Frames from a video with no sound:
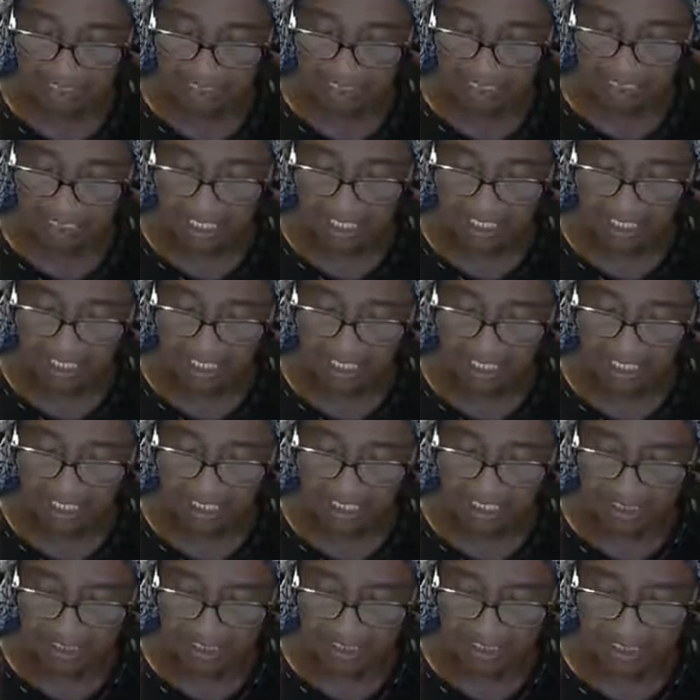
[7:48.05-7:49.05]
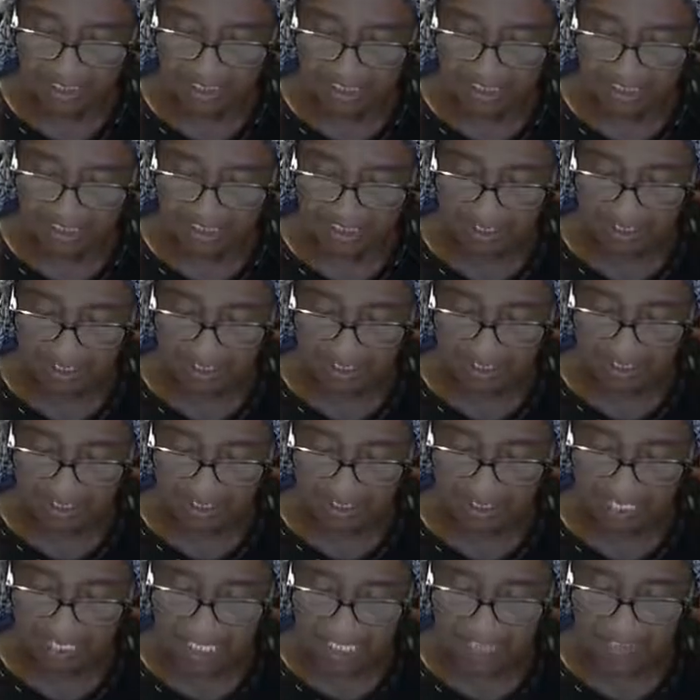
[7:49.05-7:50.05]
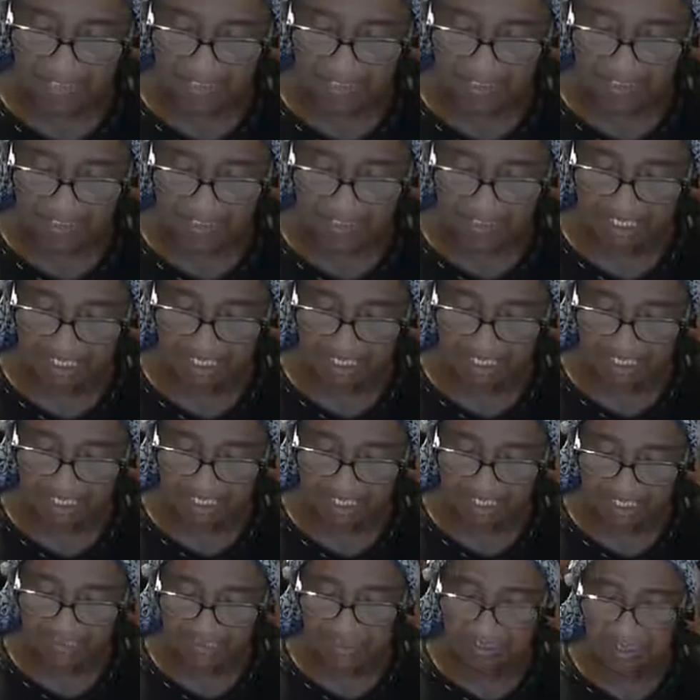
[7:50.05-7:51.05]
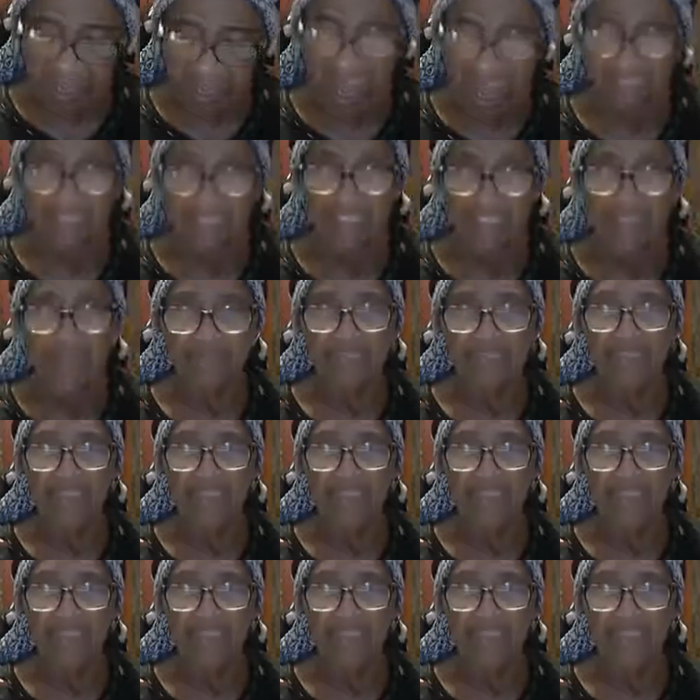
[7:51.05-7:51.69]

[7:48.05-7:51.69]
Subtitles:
And he cometh a third time and saith unto them,